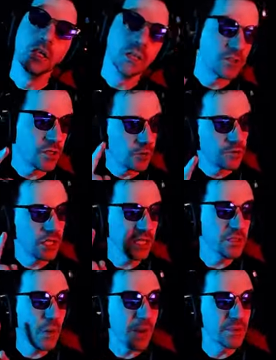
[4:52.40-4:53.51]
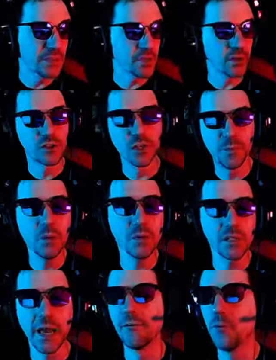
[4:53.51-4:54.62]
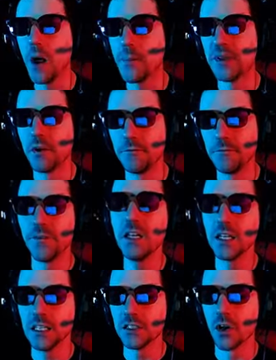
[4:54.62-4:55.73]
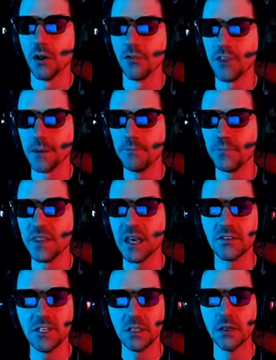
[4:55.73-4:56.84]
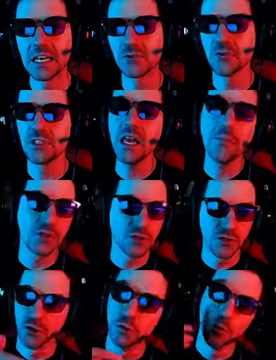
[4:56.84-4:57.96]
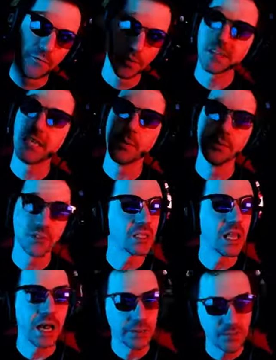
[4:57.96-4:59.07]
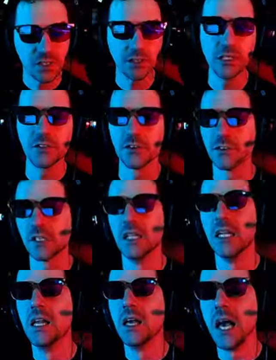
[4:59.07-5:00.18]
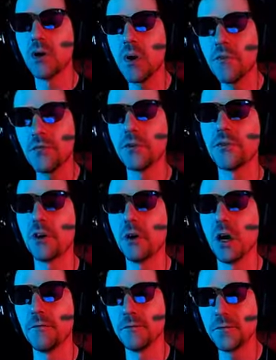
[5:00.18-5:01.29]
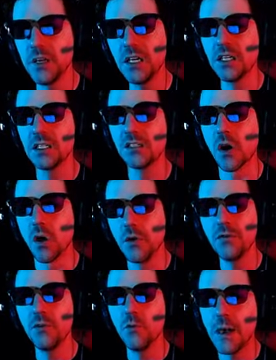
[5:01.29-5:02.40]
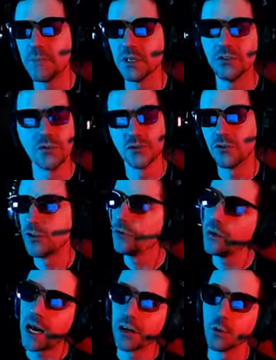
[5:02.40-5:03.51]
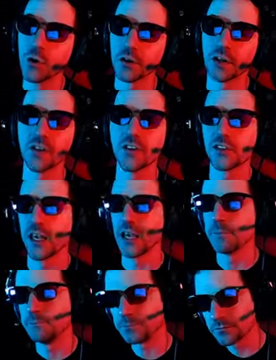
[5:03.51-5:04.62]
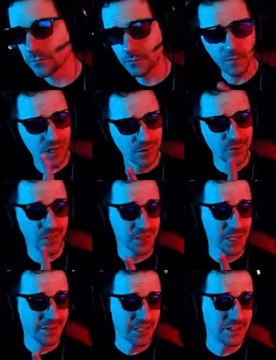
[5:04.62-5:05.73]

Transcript: So these weapons are supposed to have weapon affinities on them that deal extra damage to, for example, slimes and lizards. However, the affinities on the weapons do not work in this game, just like they